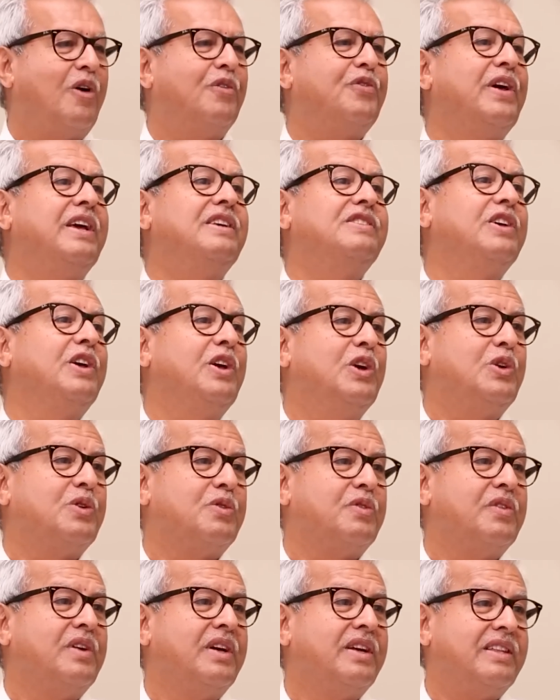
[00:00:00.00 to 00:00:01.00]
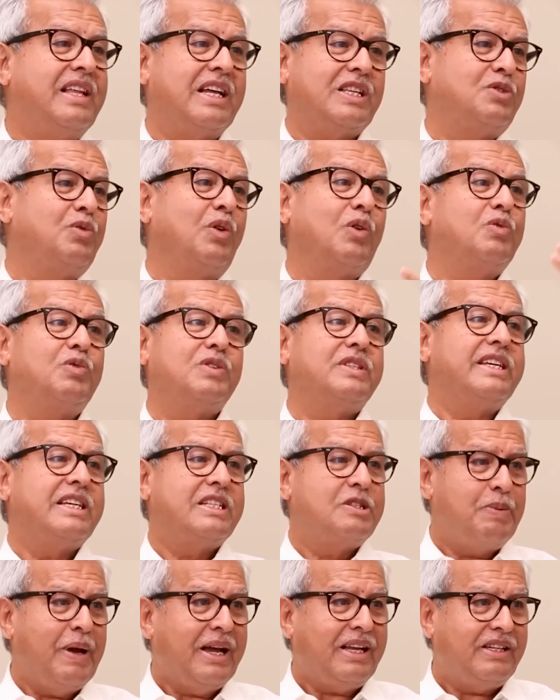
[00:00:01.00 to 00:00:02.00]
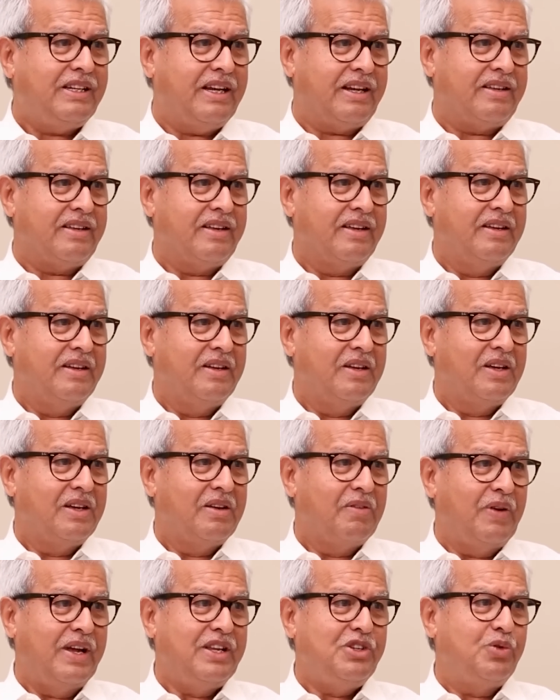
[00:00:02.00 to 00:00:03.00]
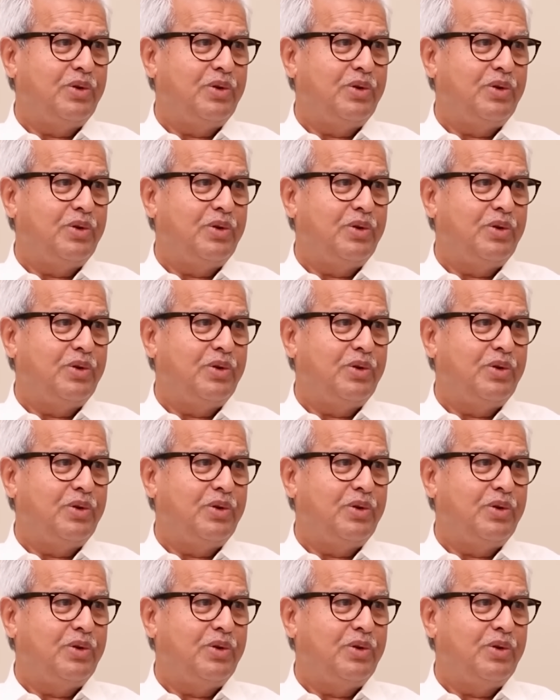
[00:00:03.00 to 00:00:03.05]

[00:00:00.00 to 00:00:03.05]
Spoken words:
of executive. That's what was expected when